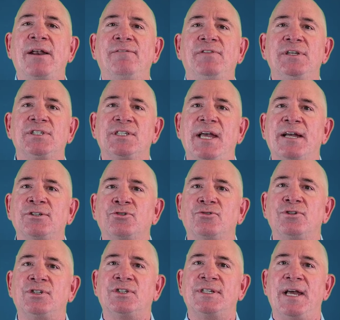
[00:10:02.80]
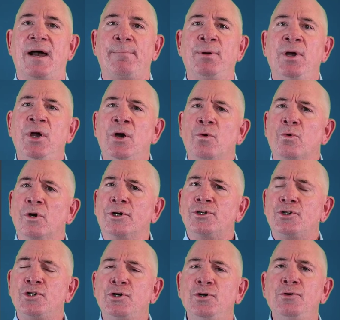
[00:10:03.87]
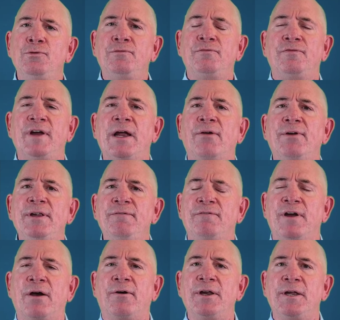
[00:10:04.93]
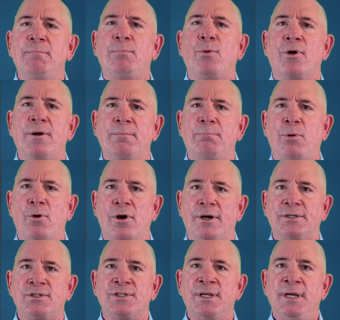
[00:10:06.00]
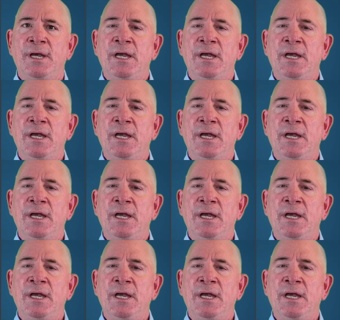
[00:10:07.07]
of this extra step were two very, very important ports.